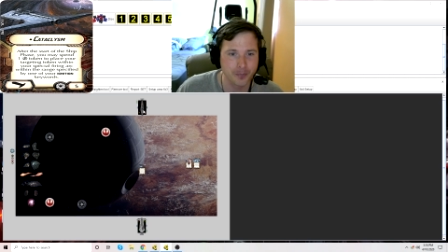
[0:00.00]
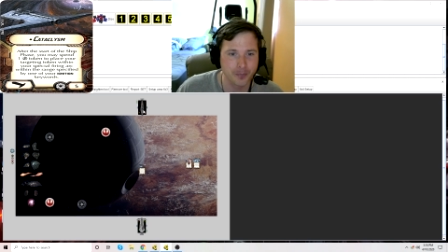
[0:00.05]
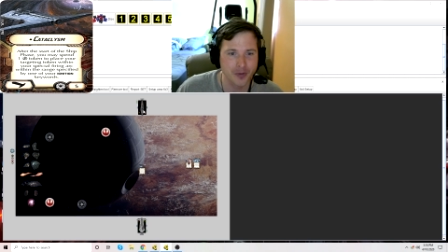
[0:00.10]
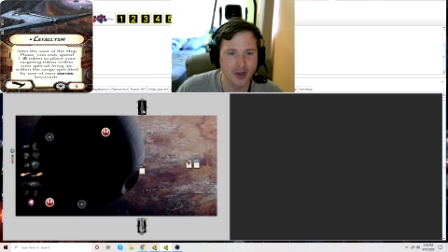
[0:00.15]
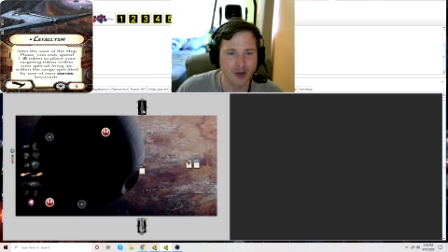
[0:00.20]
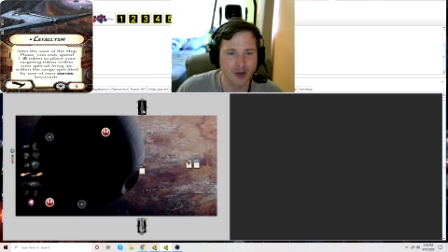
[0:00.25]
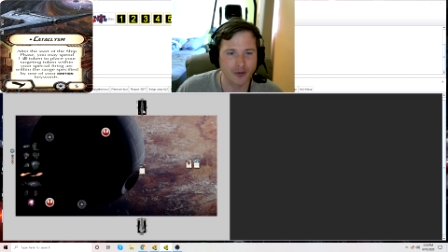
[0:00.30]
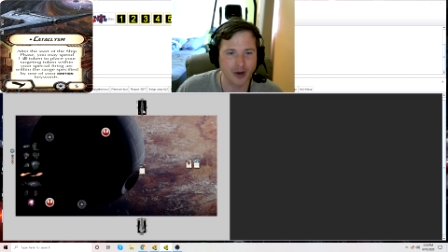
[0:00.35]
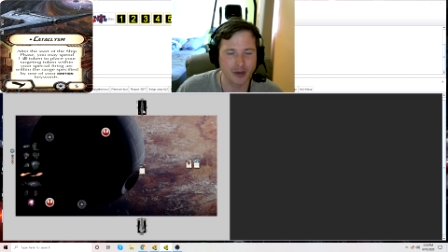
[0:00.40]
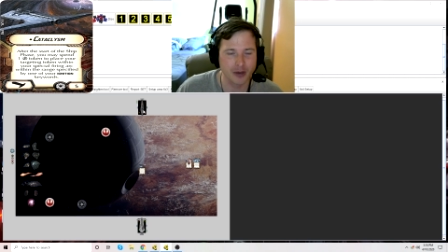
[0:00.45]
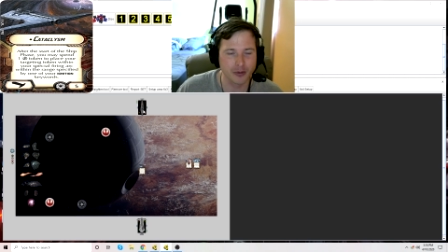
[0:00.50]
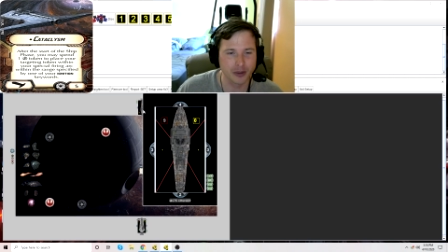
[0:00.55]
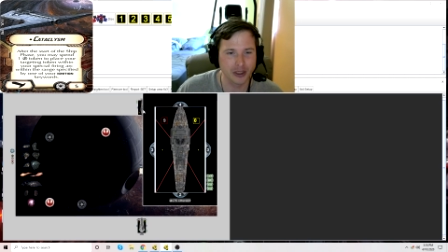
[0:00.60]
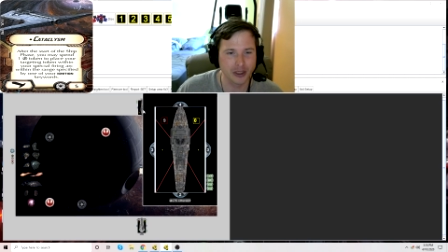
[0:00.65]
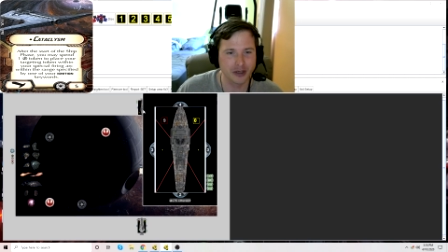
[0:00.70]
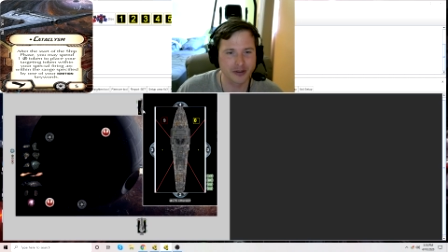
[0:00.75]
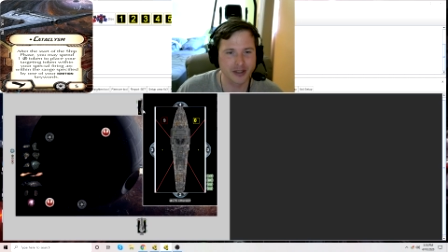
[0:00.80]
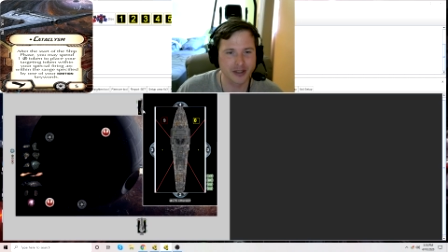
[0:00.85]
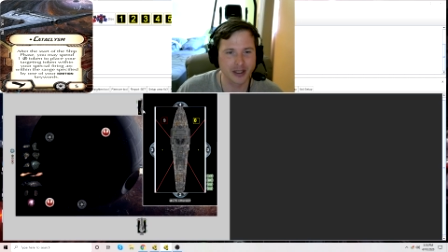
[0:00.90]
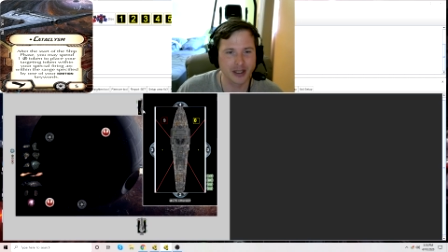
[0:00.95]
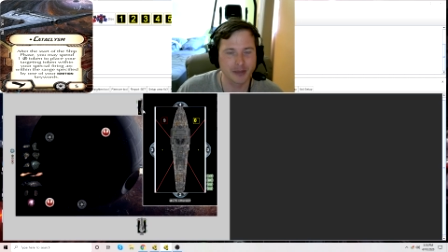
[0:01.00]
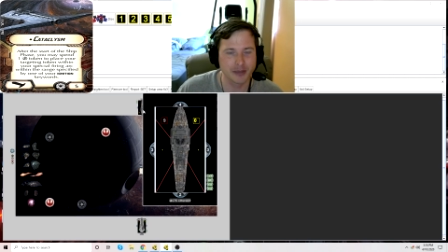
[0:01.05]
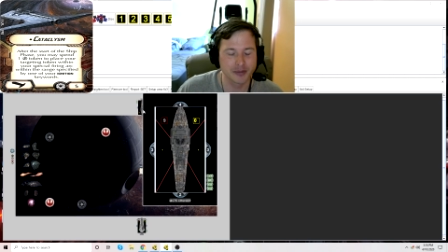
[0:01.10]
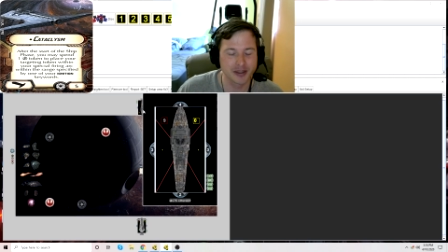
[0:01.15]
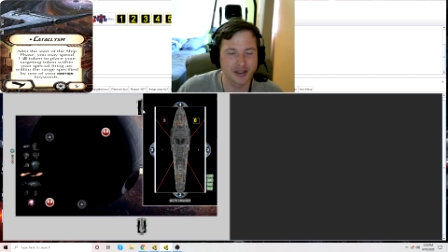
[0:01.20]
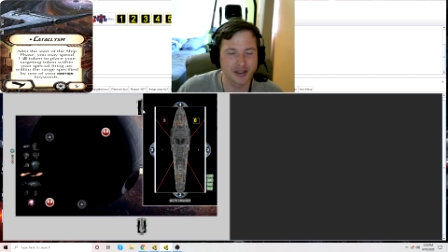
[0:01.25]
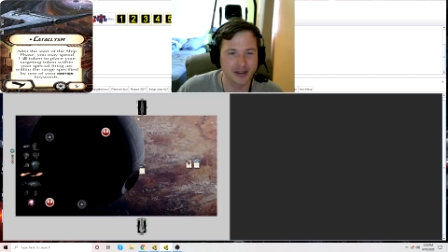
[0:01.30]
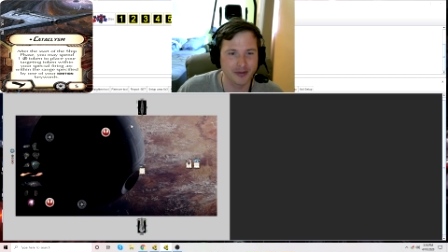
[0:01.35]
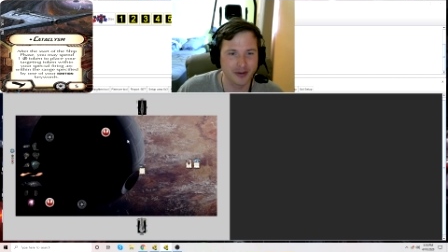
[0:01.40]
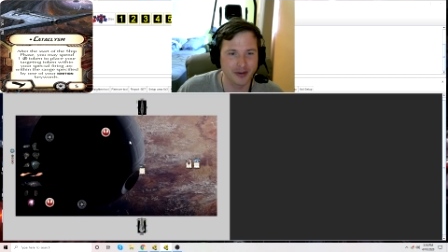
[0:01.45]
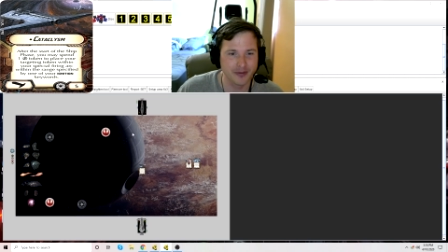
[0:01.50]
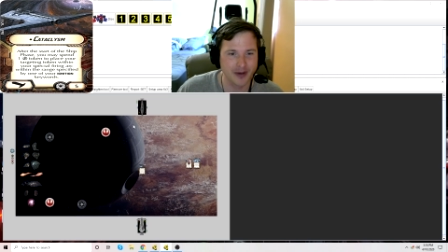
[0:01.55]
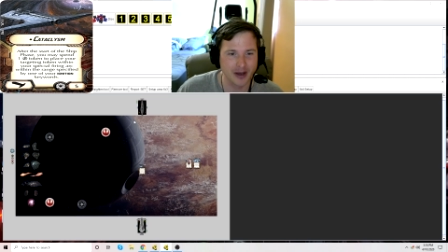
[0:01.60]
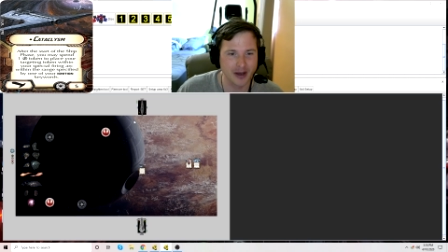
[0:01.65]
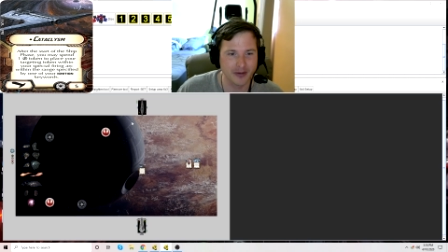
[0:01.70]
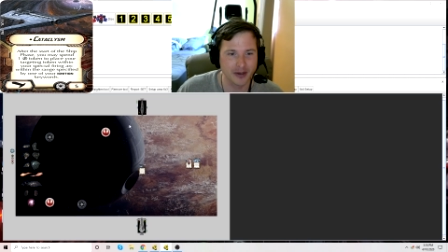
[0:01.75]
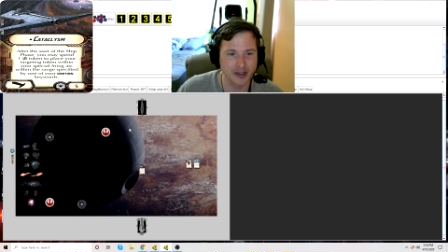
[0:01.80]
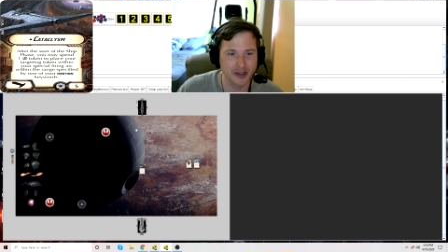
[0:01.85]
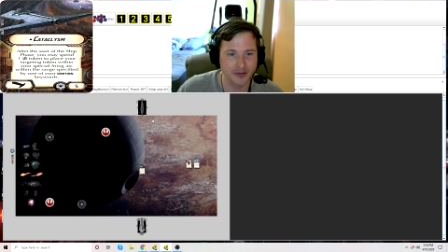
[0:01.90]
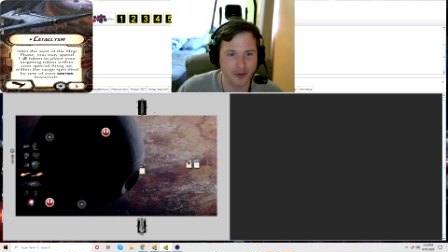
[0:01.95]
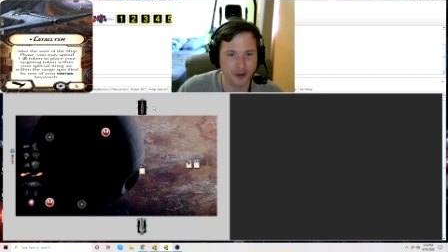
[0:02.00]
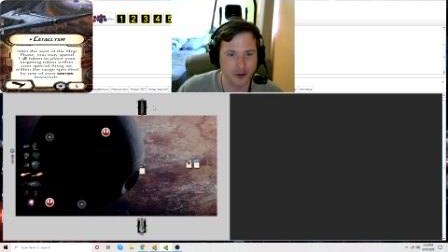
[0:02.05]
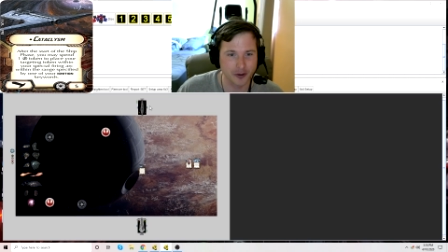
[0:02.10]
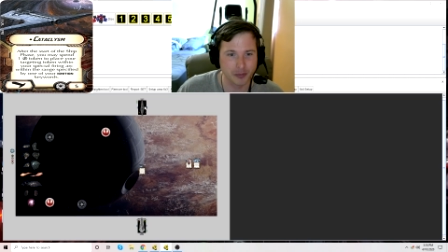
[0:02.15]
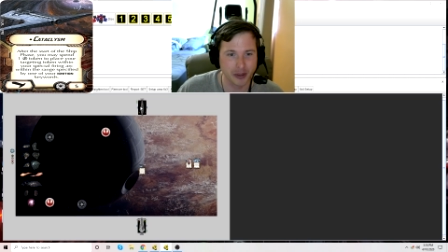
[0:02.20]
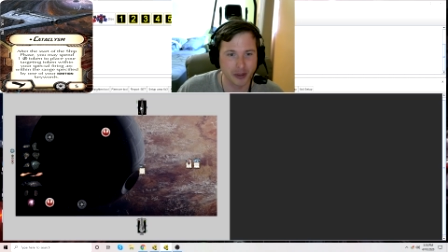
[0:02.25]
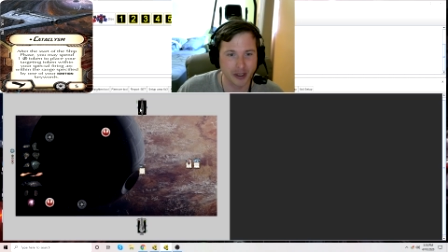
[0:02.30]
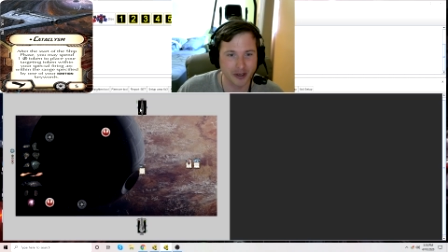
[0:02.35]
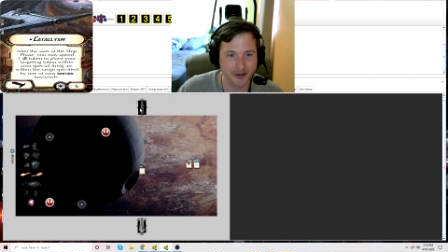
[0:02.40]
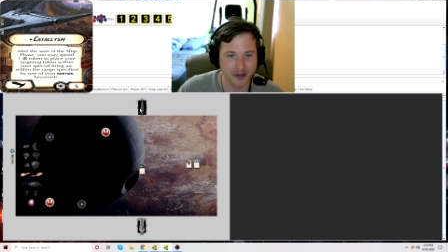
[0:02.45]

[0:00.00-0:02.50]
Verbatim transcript: The rebel here's got the MC75. He's first player,